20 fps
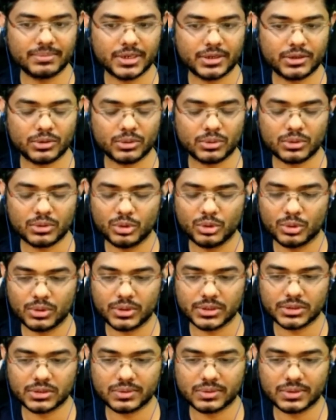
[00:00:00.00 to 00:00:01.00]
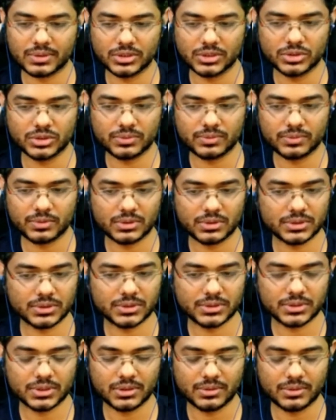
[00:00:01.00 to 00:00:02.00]
I took notice of Arjun
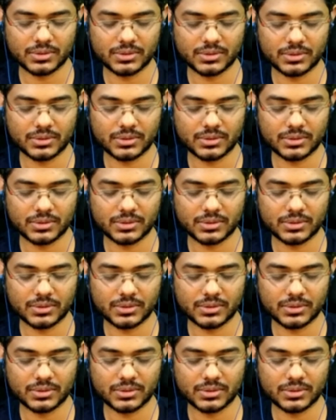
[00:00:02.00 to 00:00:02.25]
was